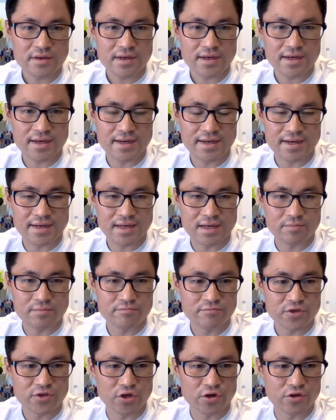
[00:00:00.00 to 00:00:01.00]

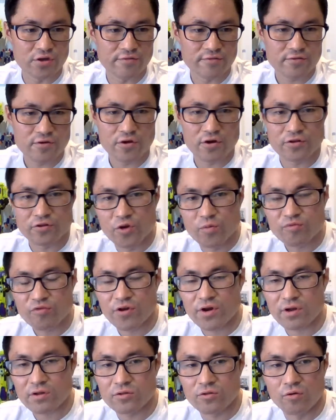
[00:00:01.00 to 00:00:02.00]
you've got a new
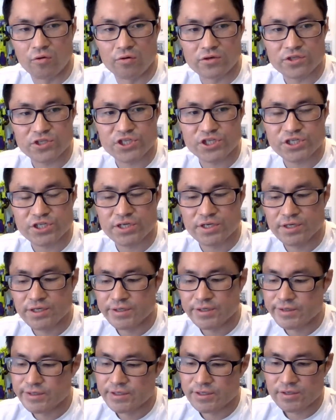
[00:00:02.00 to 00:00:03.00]
product launch.
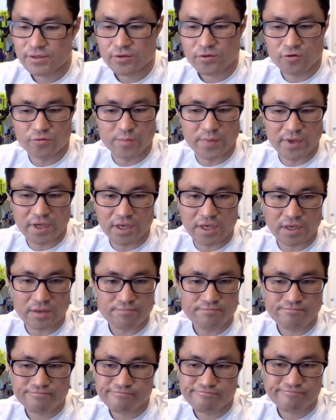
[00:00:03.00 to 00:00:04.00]
Could
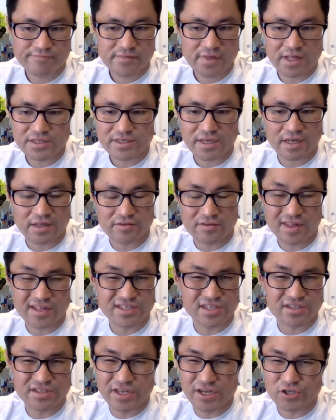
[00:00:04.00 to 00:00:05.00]
be, let's say
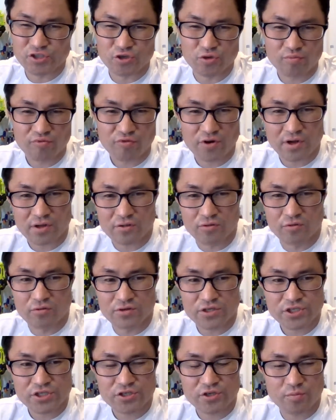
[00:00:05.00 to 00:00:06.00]
it's a digital product
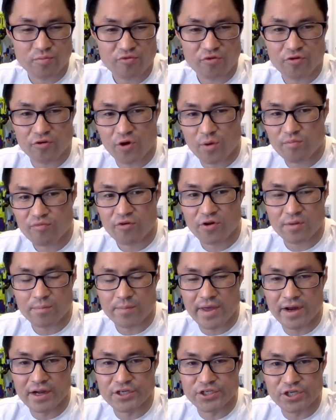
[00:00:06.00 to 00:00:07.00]
launch. You're a product
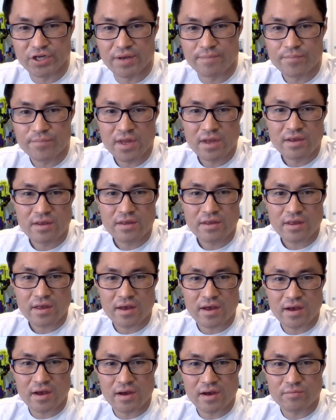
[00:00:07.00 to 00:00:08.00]
manager.
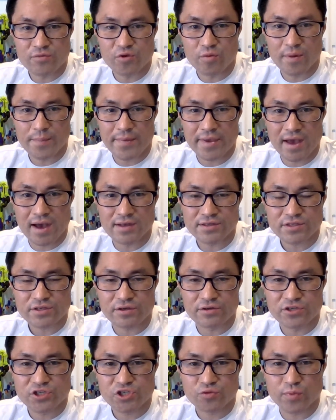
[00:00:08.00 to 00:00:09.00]
You might be
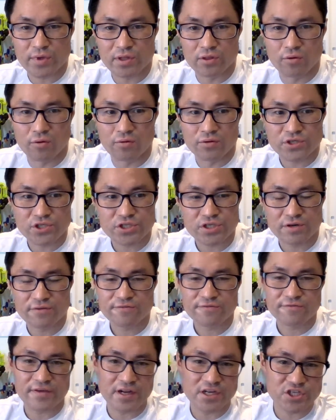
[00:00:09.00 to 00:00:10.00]
asking, should we launch
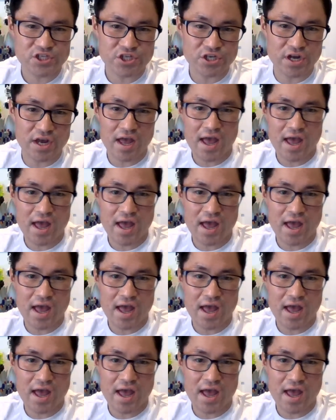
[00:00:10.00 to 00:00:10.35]
feature